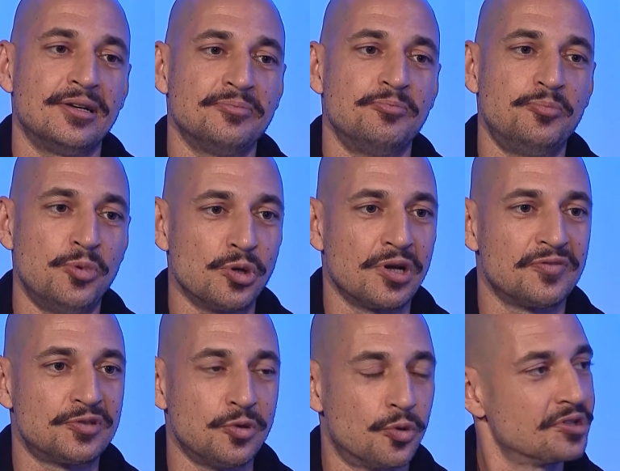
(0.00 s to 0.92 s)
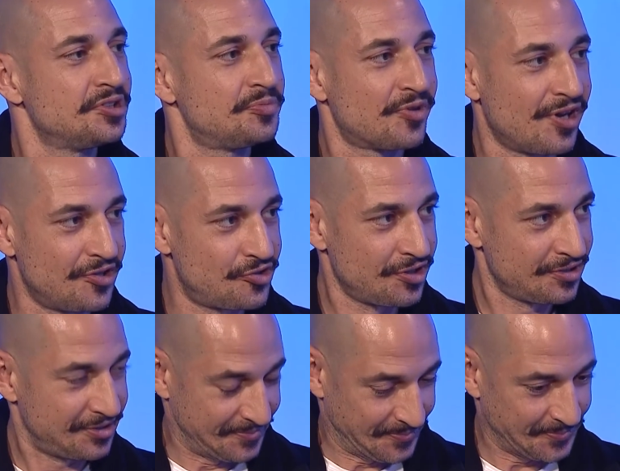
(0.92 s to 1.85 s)
Book of Doors
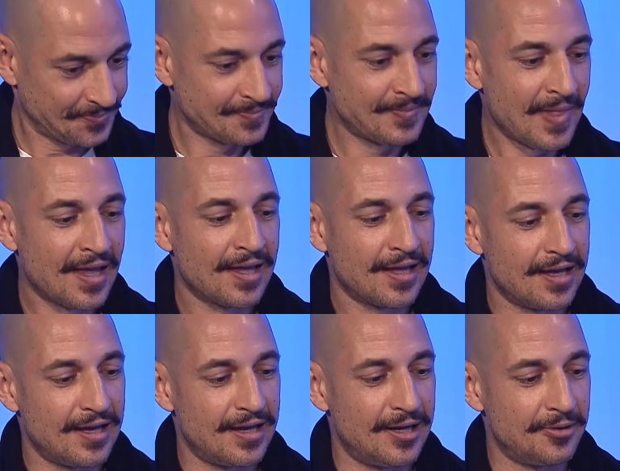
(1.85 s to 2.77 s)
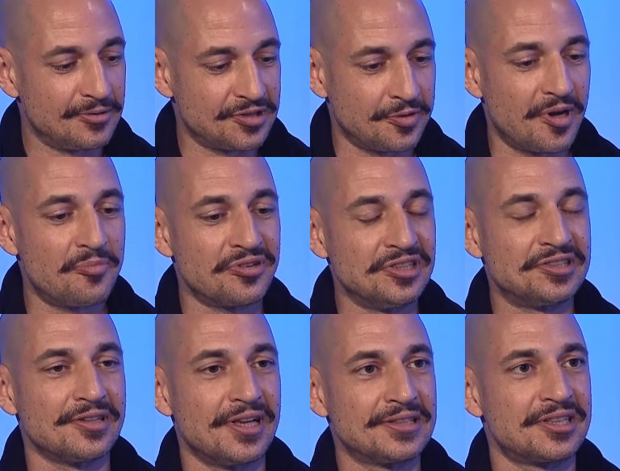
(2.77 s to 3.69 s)
project. So I
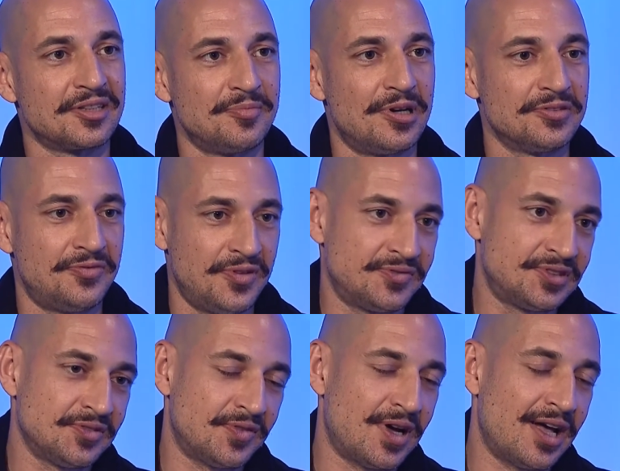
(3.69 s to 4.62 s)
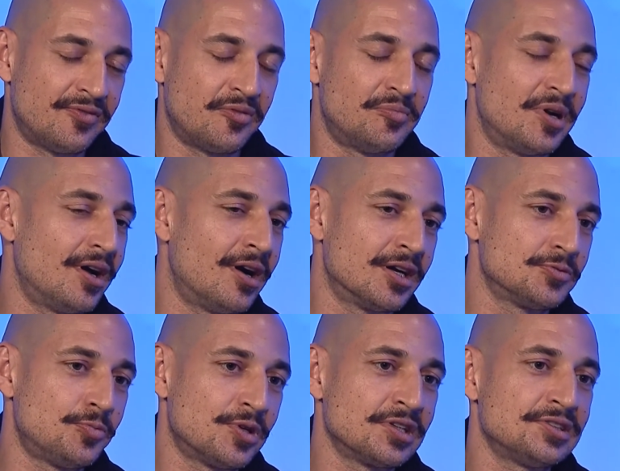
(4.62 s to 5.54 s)
pre-selected about 55 of my
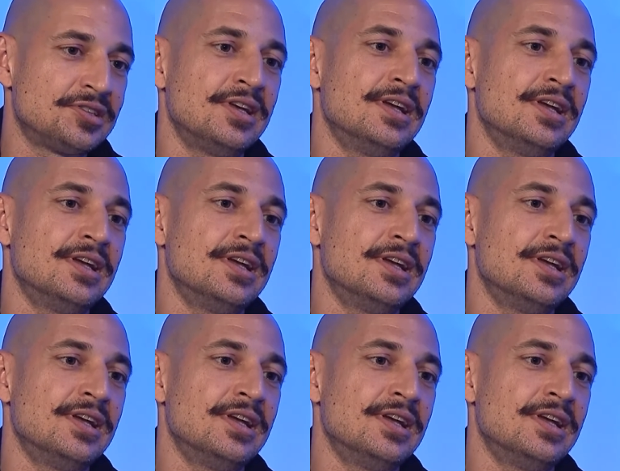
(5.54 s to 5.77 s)
artworks,